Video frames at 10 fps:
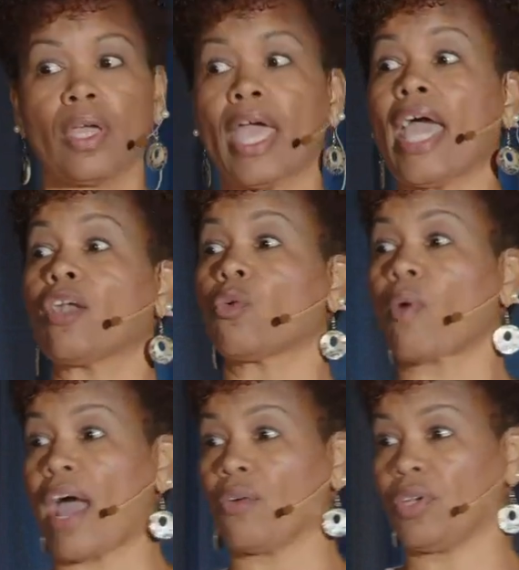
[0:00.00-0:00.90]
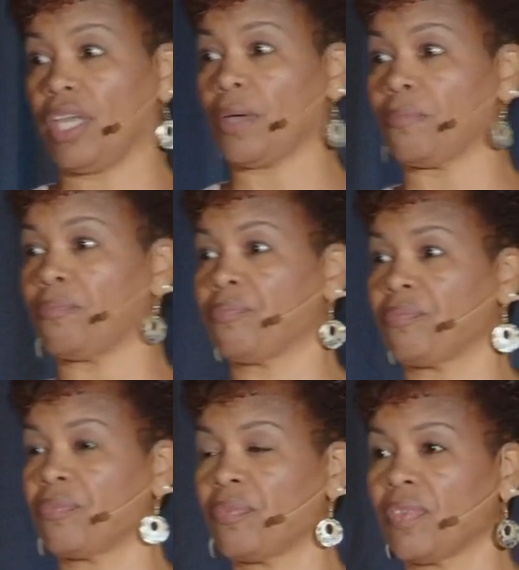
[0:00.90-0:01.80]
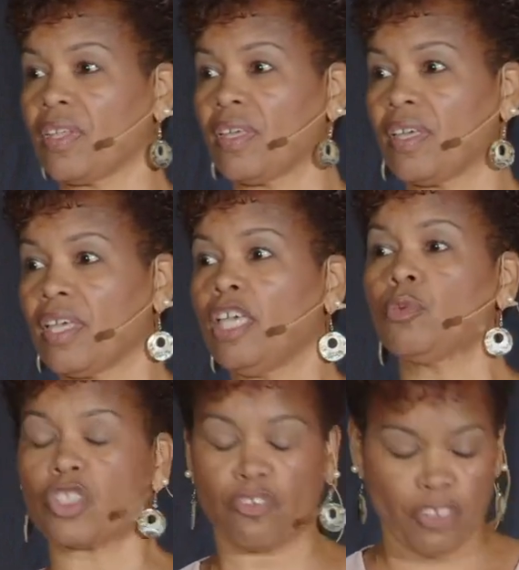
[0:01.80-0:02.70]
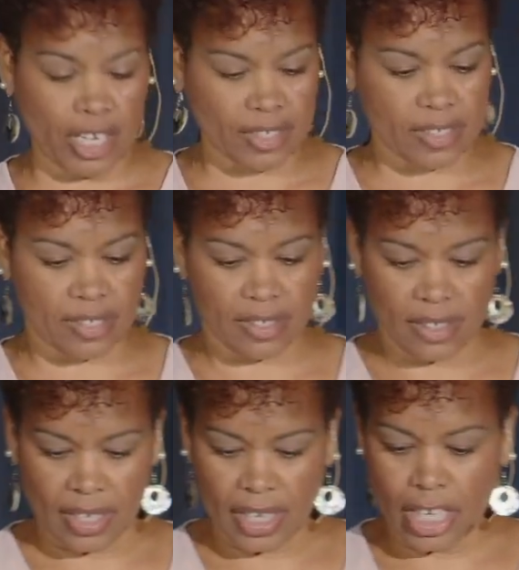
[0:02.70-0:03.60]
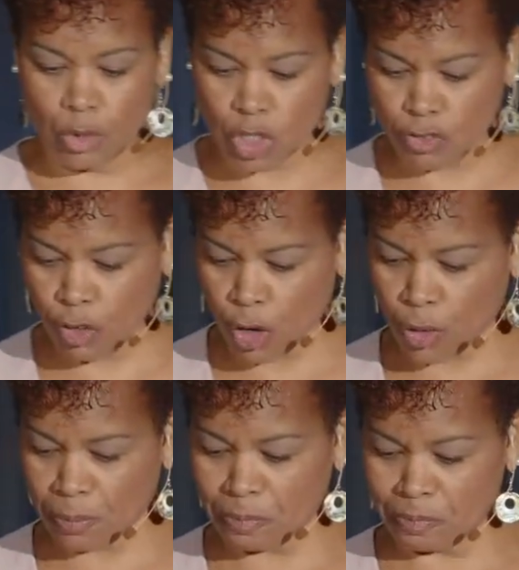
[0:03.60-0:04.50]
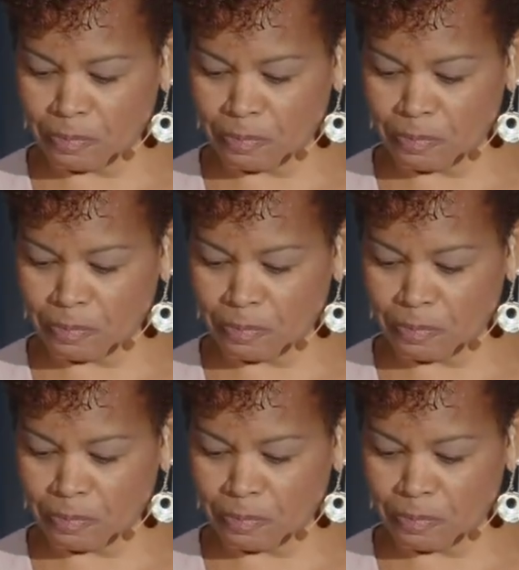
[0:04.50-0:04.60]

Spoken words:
and around him. He was fixed. He was firm.